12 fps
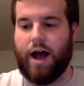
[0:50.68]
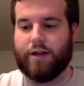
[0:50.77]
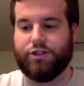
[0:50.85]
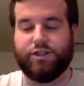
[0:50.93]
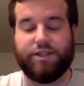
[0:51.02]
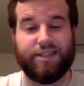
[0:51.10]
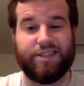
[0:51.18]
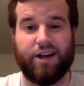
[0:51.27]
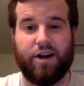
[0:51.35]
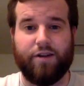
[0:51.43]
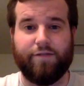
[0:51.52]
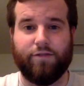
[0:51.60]
just a
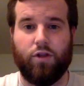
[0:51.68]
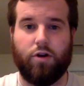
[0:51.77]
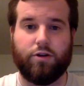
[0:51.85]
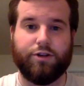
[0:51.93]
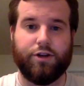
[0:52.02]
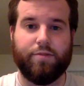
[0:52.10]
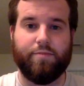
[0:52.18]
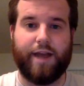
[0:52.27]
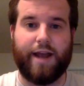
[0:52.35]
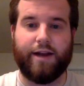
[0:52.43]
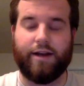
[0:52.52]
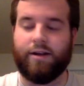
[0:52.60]
ton of long-term
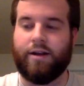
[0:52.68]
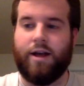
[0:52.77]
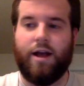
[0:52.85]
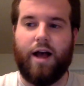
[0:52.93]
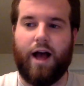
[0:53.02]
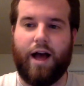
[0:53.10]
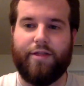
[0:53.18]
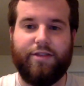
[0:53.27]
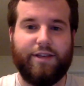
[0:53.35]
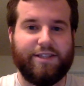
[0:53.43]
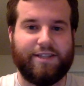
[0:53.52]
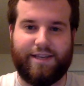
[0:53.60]
data,
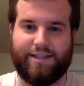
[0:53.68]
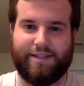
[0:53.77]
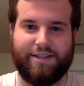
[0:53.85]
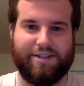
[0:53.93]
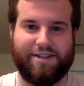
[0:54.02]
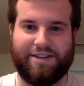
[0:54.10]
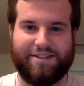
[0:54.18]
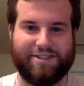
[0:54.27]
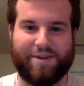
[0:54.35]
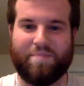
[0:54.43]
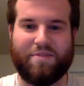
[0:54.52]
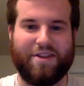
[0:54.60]
this isn't
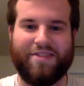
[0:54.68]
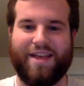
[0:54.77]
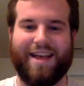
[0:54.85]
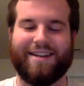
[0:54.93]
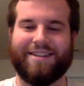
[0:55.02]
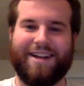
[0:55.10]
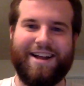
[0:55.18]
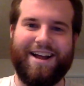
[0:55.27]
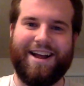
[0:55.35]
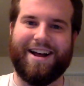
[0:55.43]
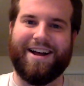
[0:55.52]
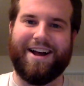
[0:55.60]
something that
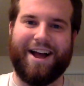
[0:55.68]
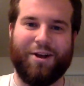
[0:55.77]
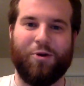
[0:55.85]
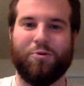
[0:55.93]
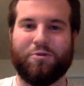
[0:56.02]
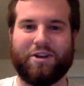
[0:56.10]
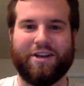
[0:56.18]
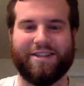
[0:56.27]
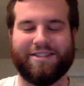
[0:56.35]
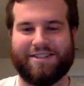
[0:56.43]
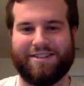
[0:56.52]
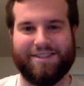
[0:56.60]
I hold
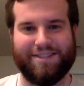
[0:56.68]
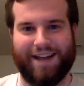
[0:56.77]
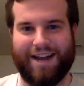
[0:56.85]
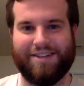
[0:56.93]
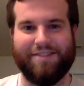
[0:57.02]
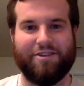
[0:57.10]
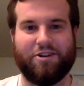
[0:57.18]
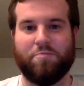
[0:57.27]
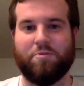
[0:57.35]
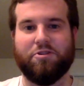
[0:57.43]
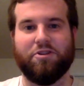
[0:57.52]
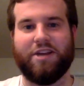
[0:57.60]
against the scientific
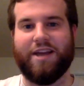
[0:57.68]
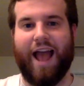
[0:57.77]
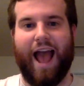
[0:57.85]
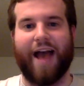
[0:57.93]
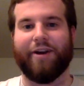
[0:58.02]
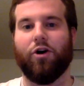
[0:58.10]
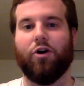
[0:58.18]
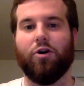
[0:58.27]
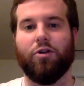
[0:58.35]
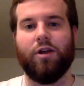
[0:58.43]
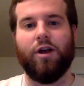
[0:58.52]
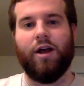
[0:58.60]
community at
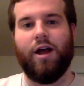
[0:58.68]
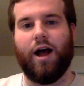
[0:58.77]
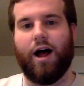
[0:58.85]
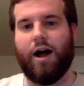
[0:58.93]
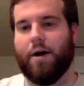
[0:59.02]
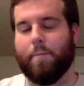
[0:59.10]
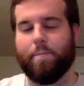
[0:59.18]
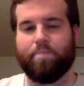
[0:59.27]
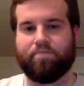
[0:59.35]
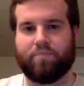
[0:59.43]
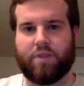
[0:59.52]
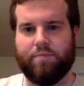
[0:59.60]
all.
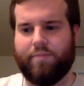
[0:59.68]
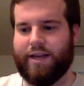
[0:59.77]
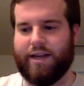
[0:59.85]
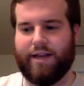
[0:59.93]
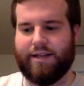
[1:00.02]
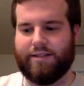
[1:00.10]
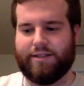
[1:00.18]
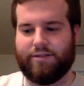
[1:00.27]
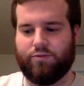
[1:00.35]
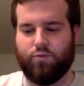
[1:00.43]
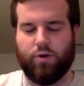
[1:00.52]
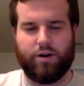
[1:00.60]
Because
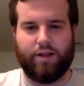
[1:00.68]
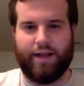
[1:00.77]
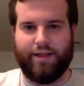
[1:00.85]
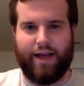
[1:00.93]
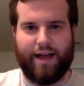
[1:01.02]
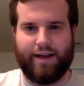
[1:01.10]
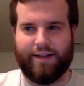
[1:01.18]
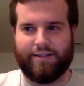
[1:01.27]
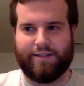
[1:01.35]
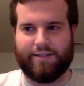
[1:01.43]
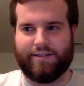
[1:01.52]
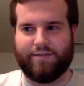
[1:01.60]
work like that,
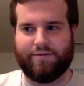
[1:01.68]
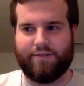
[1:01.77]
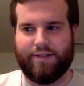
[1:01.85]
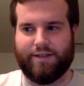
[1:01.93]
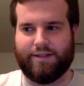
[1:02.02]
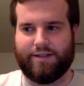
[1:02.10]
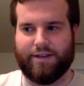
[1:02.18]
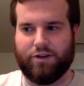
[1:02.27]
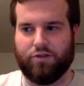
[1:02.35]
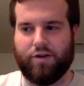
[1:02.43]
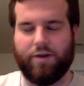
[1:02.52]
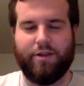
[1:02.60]
it's
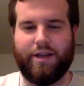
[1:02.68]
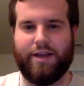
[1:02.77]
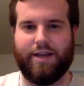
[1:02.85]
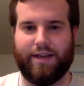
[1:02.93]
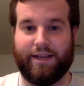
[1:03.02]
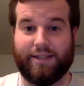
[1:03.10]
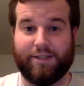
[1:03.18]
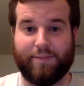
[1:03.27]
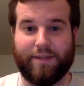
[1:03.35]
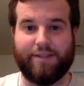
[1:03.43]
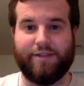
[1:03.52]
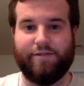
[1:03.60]
incredibly
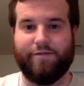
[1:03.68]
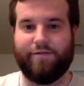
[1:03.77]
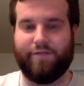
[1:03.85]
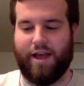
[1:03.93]
expensive